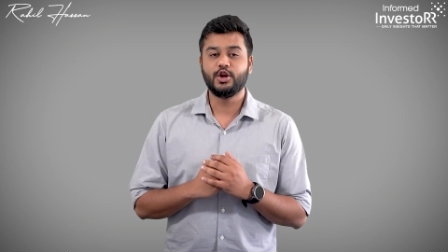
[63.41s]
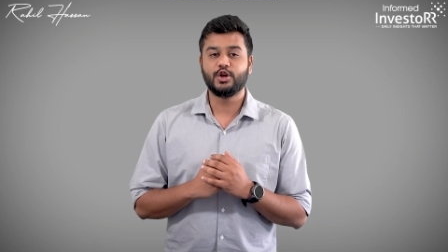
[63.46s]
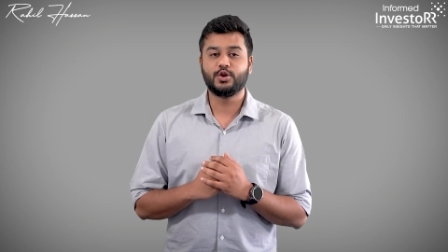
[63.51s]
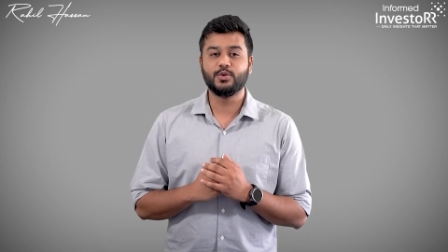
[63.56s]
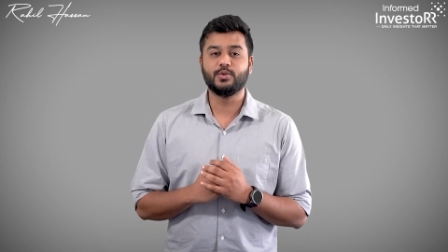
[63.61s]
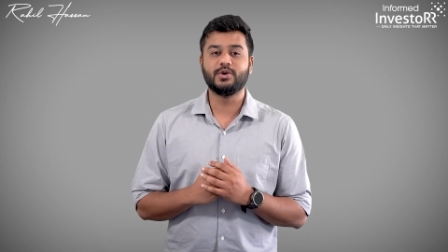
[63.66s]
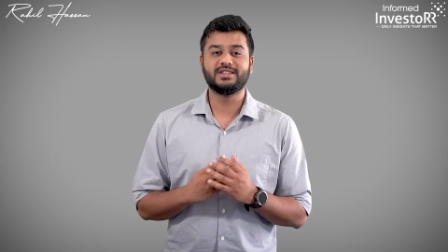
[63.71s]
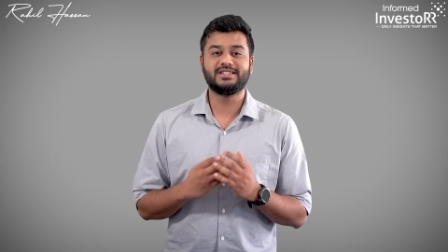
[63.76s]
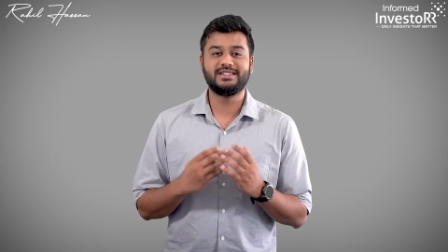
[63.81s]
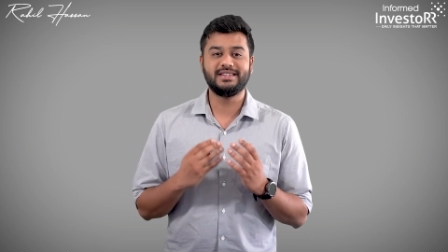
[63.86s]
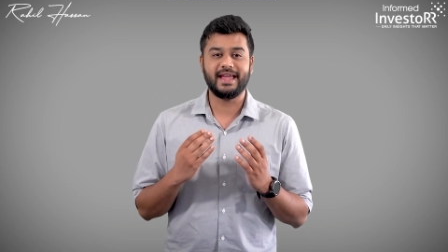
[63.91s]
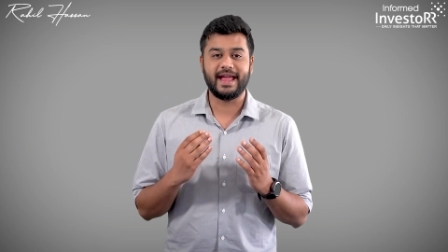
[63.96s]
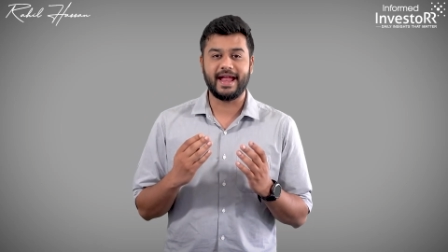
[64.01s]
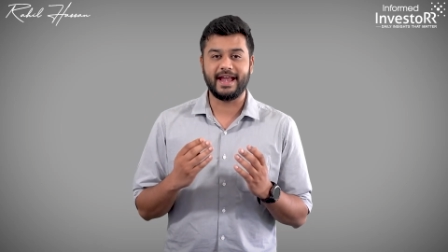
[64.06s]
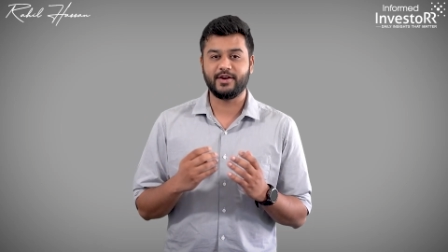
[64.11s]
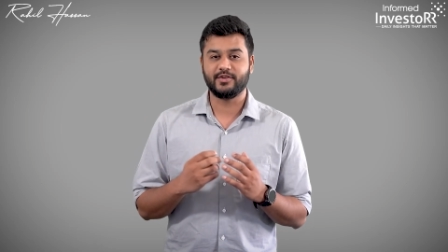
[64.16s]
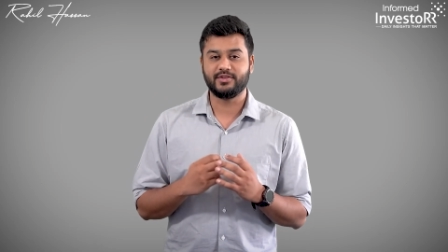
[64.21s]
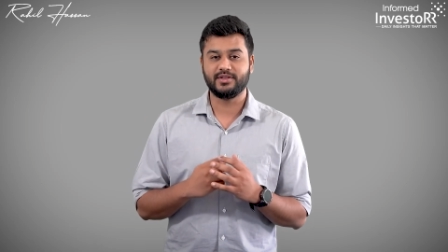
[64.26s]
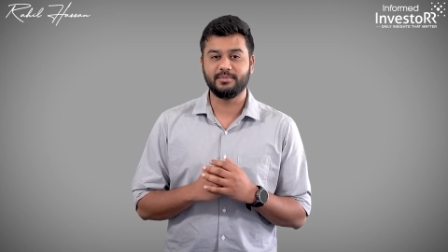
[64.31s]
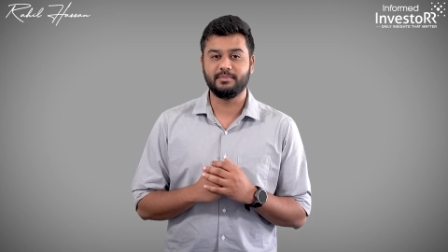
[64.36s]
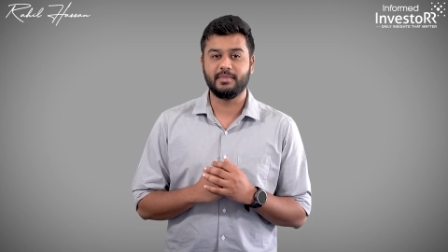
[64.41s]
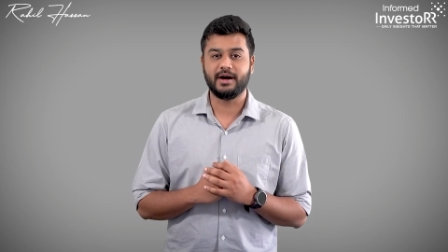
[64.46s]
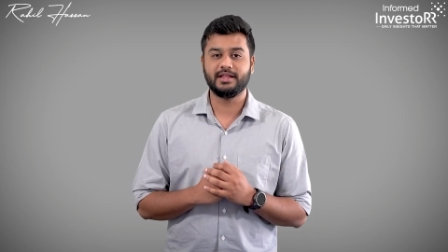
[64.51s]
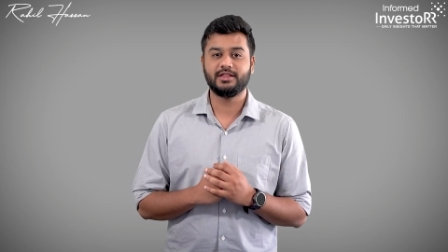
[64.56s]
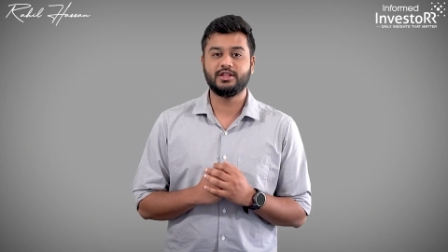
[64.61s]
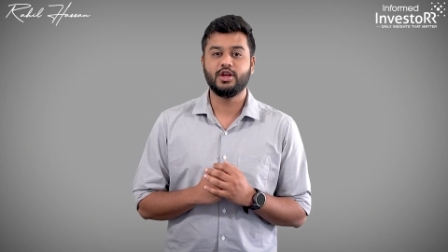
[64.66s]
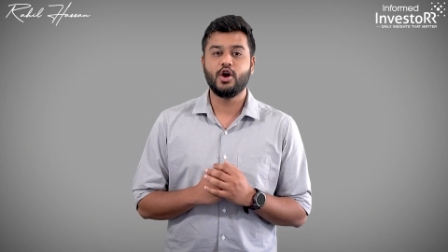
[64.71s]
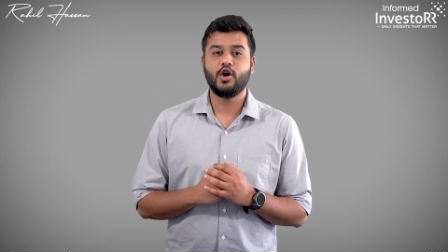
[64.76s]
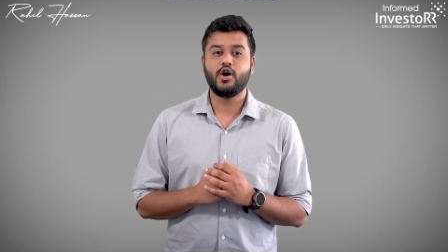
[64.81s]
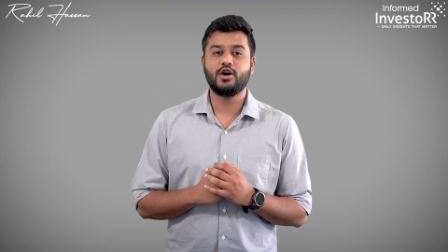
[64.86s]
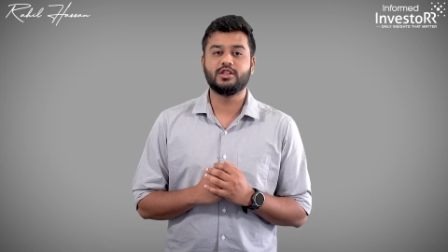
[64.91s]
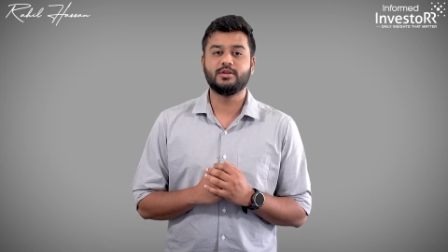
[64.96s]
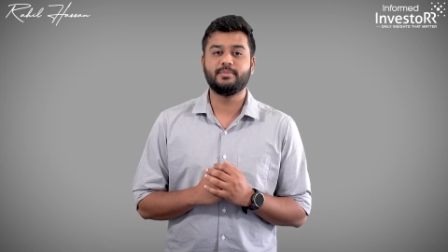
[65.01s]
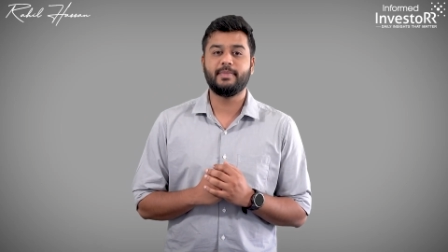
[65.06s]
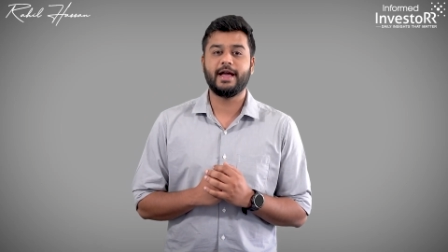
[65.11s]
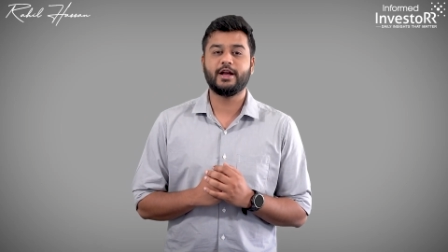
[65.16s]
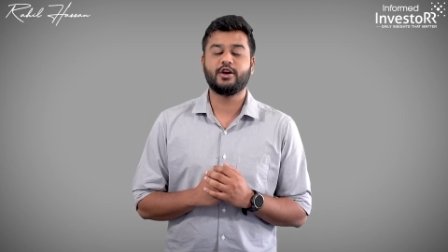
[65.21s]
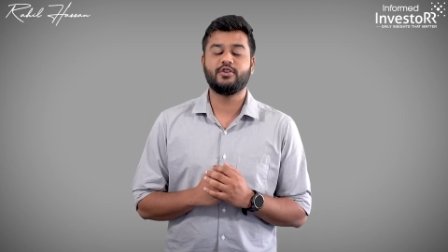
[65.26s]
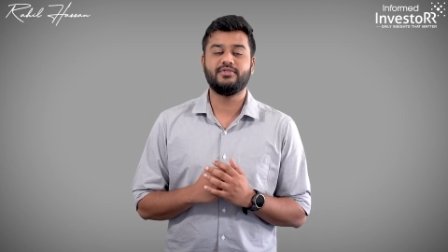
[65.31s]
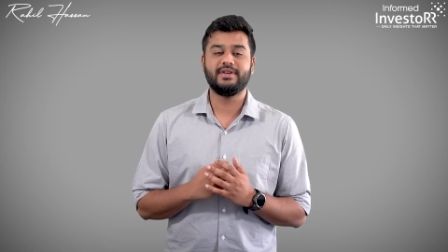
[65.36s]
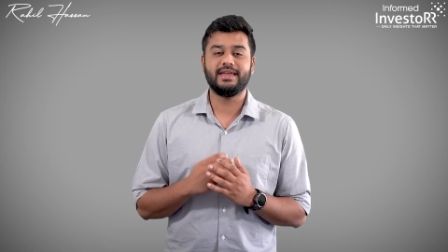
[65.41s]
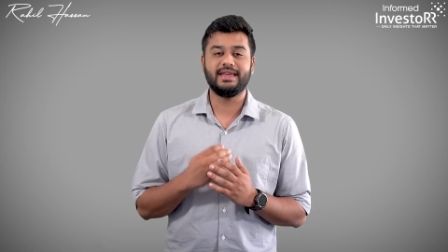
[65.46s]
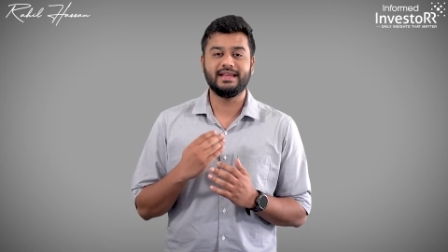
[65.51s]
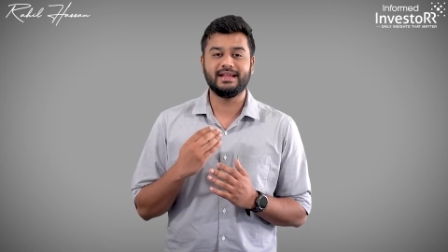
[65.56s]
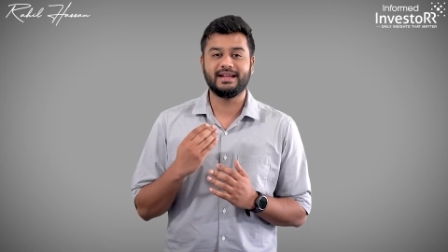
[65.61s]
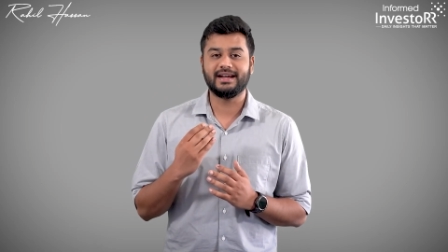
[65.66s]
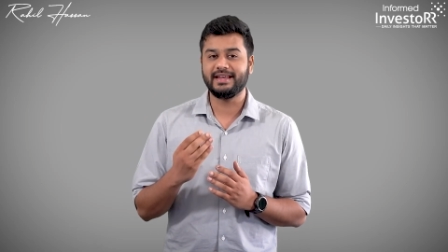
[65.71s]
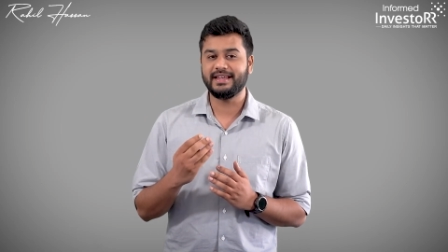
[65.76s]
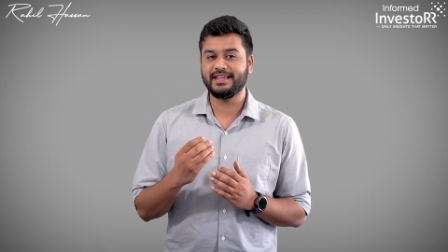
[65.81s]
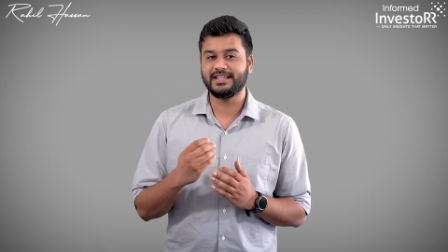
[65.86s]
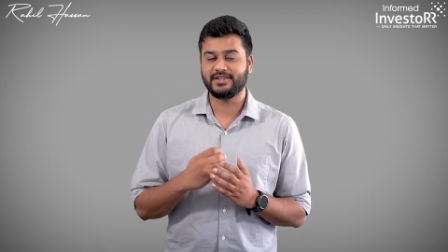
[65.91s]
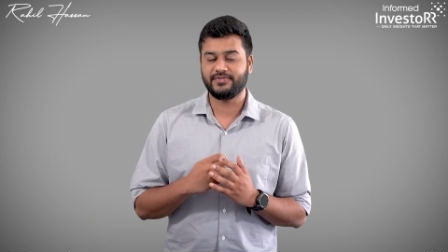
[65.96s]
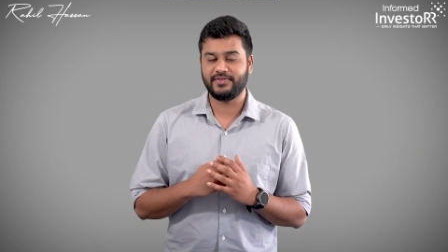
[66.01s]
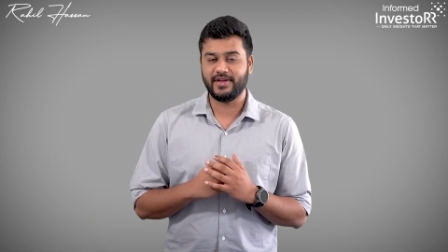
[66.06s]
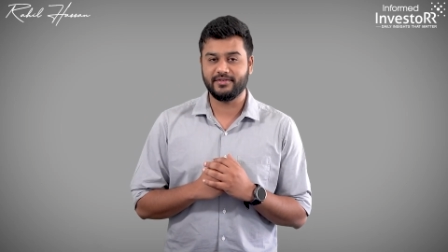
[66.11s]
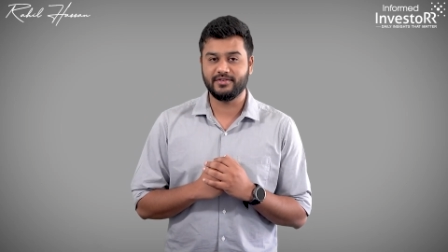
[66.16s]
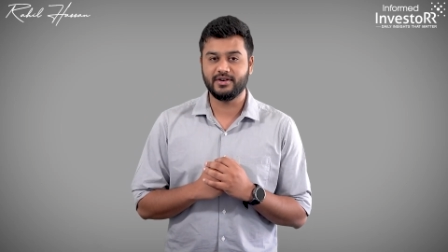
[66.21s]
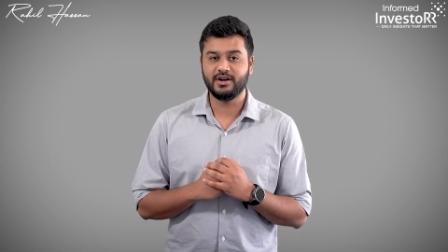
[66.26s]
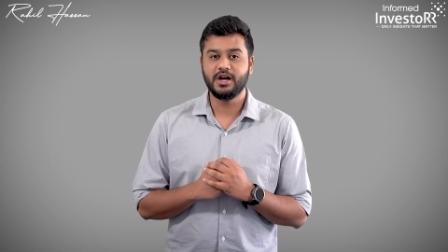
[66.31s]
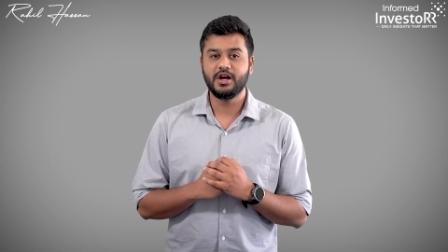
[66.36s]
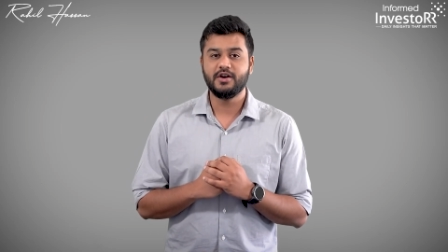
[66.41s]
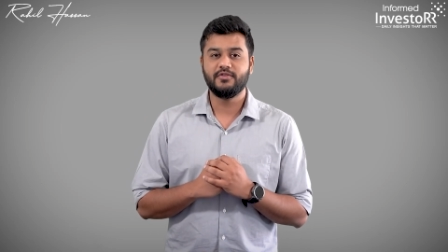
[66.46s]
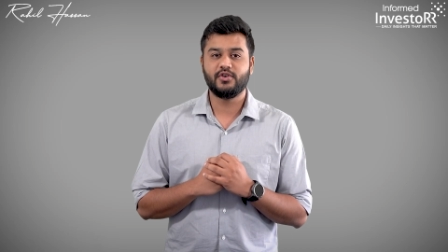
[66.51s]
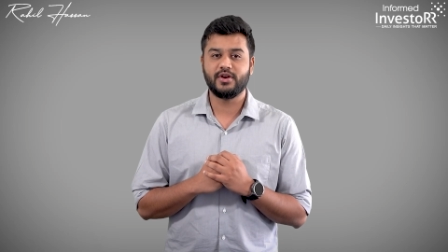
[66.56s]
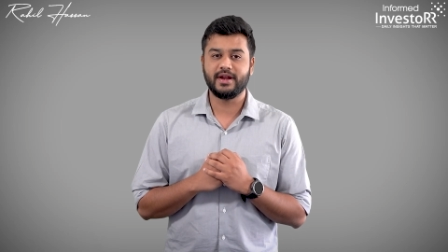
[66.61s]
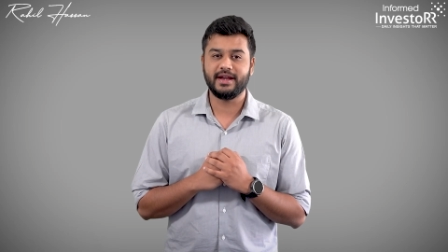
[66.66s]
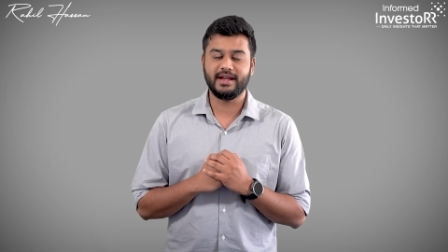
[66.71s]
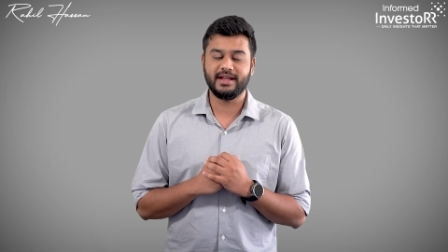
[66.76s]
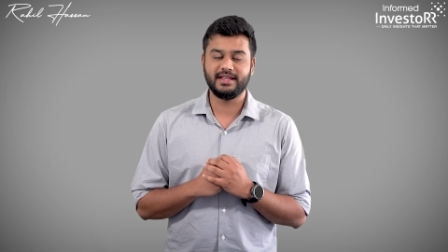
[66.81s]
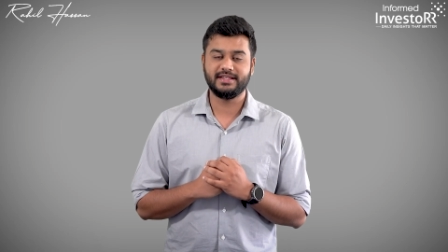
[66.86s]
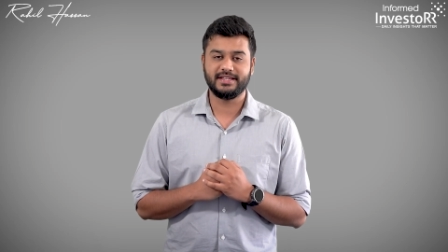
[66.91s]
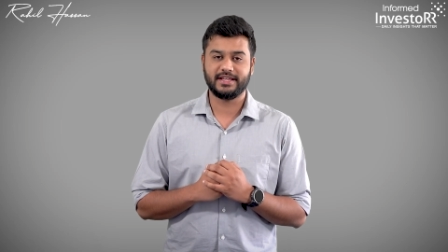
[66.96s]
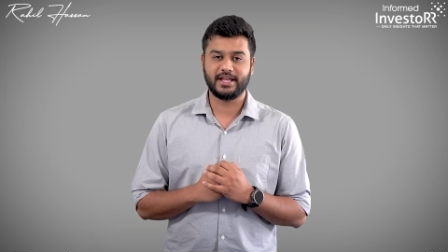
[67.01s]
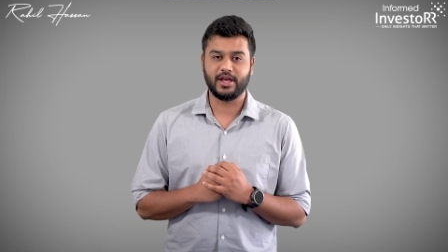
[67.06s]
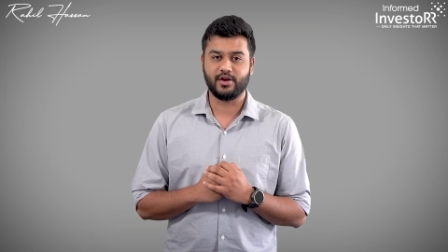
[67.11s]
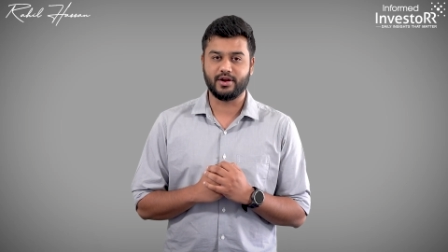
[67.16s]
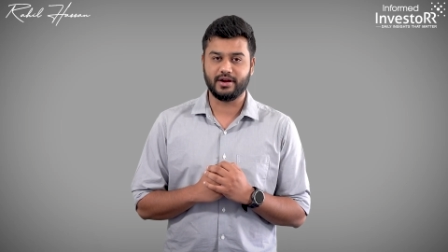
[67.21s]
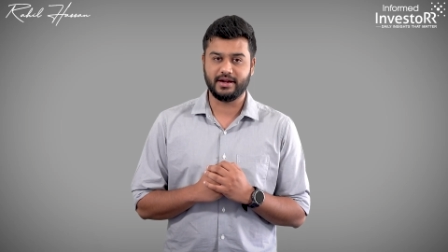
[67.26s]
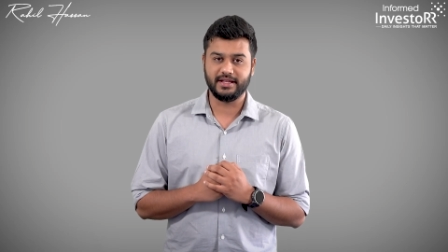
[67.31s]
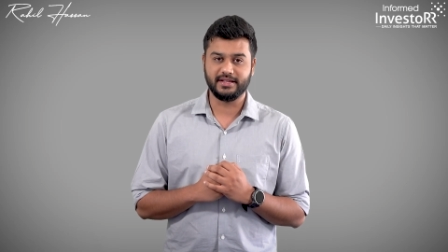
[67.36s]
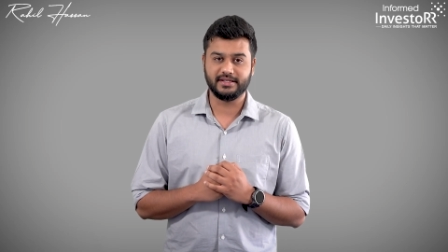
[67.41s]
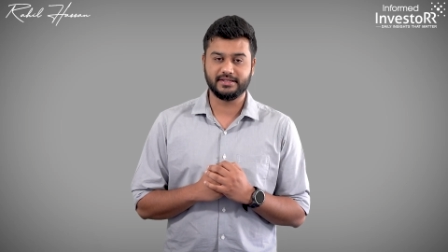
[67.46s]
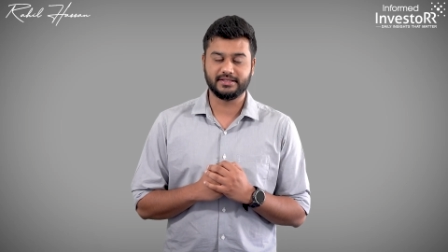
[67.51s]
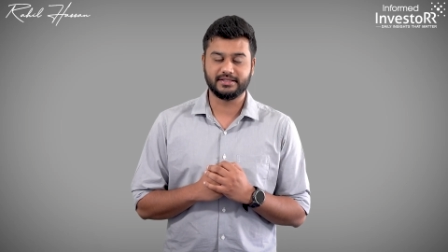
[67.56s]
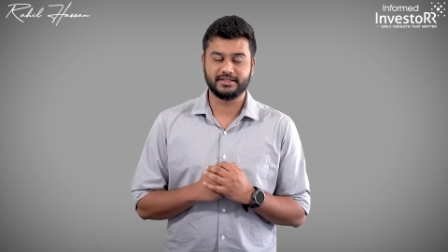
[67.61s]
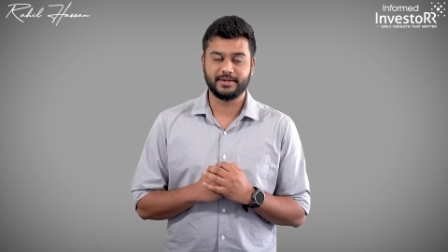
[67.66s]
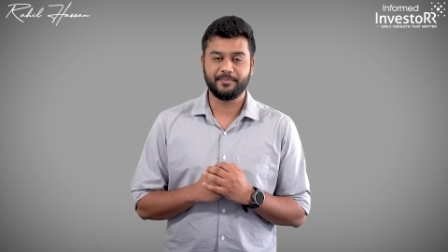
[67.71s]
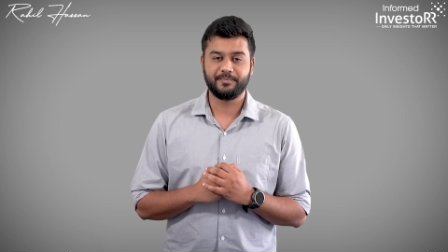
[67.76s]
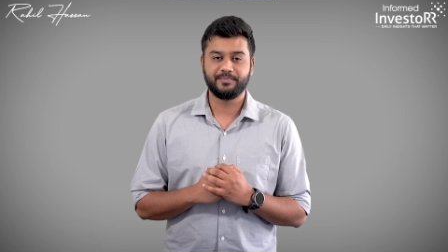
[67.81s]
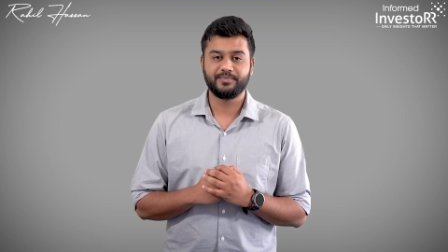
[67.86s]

towards the end of the month on the back of increased favor for Indian securities.